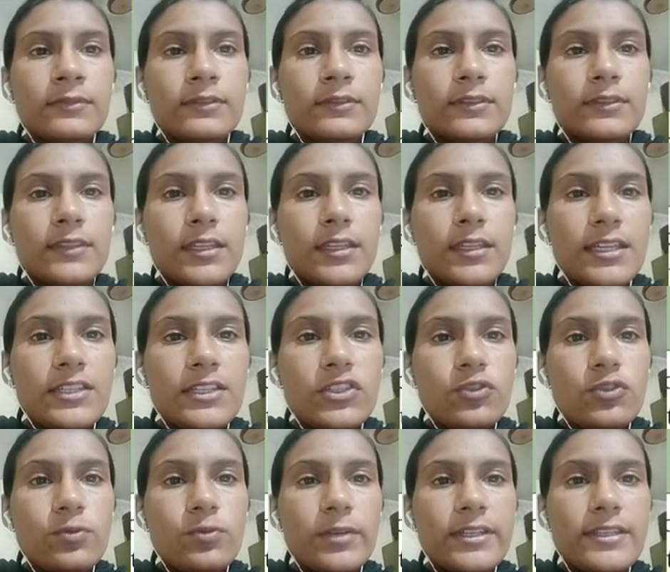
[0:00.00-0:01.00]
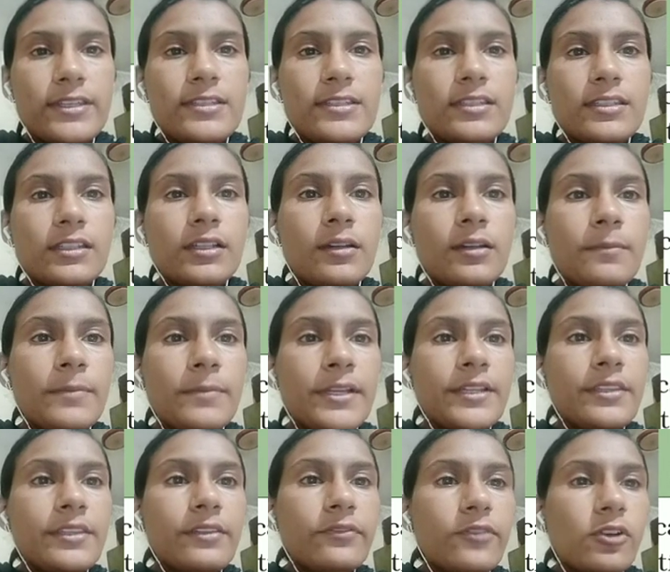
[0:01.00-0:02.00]
The next one is complete
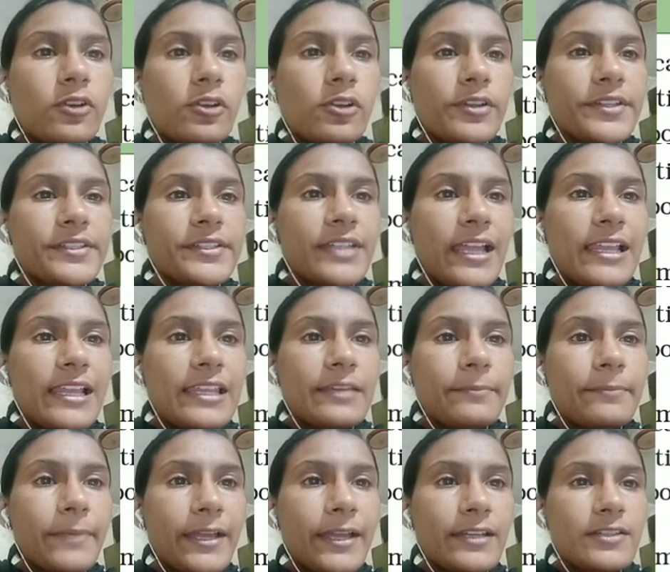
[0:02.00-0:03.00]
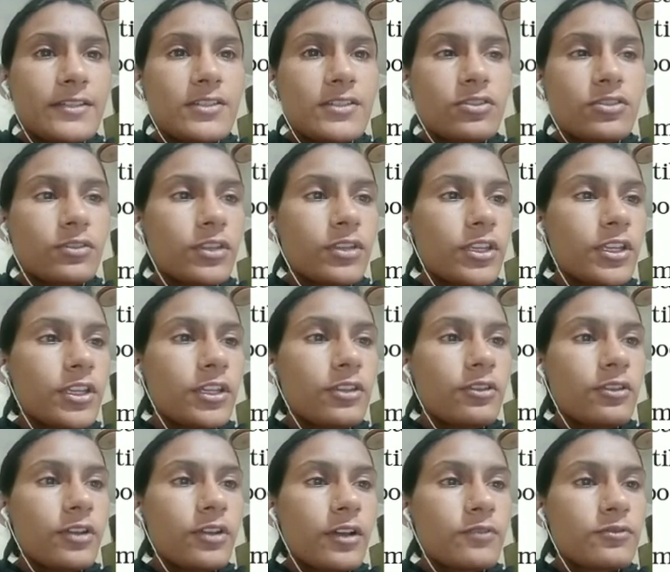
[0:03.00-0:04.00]
the following tiling patterns. So here
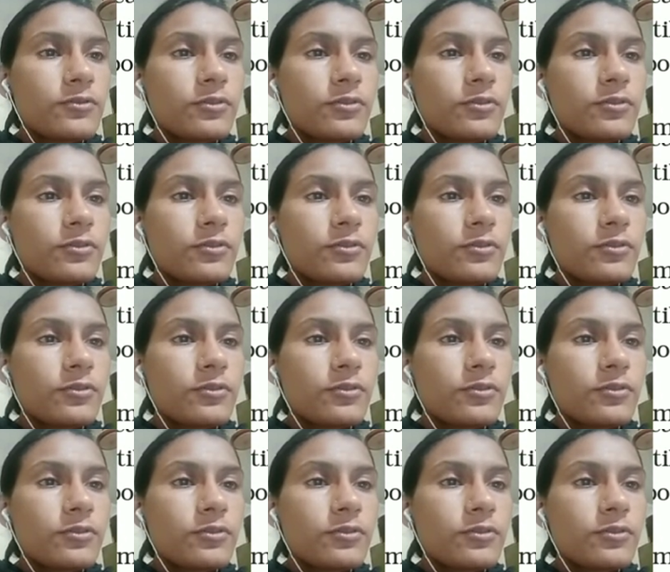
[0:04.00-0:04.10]
you have to